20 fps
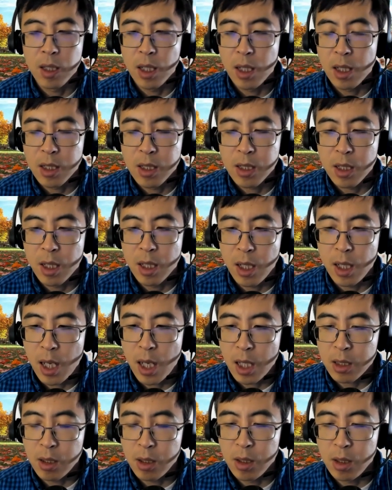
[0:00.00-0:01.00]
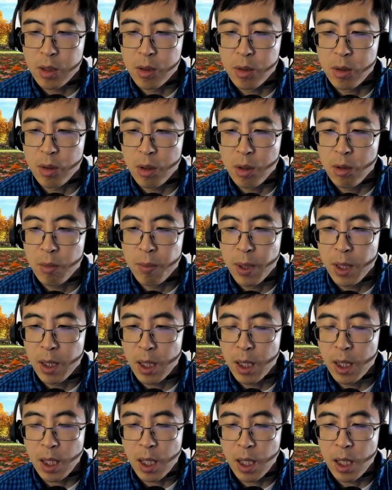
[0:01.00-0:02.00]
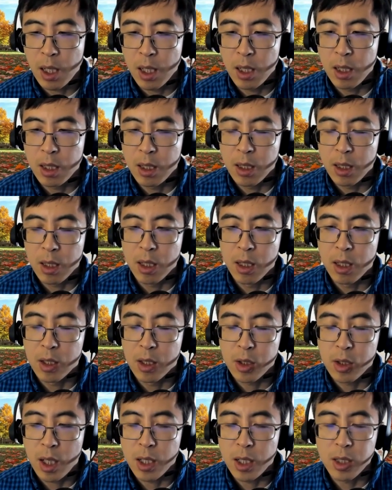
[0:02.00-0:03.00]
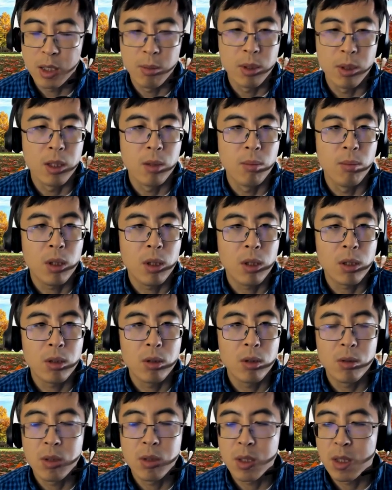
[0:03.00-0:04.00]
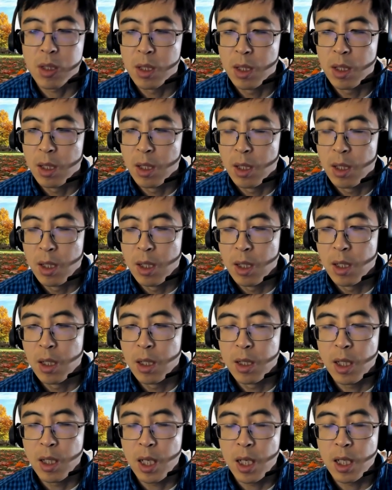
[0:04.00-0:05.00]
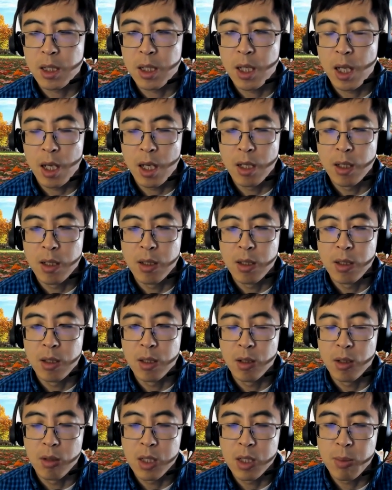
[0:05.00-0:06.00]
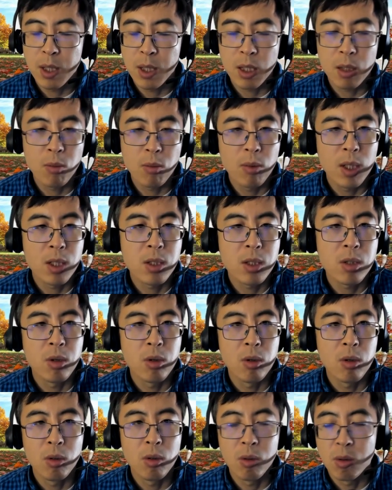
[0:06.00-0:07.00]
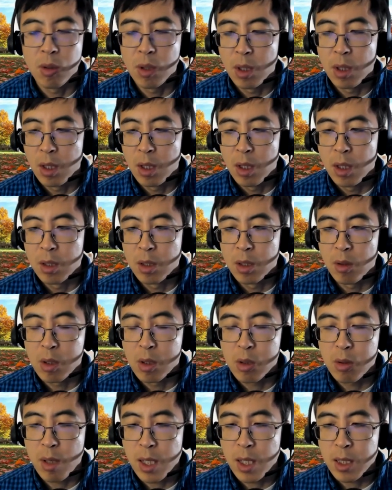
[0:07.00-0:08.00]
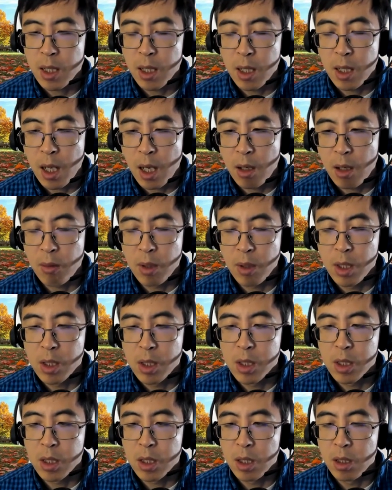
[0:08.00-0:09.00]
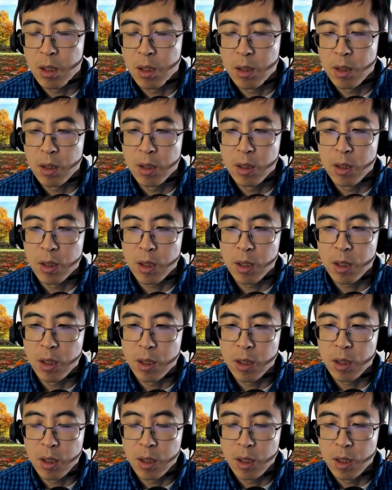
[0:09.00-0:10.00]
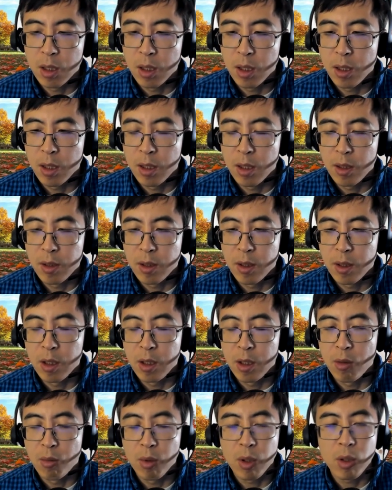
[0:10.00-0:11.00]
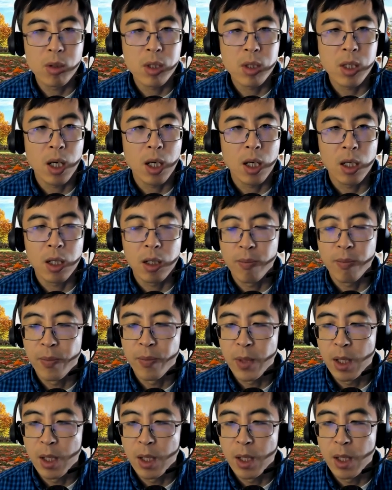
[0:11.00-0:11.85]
is connected to OpenAI ChatGPT models that can speak with you, translate language in real time,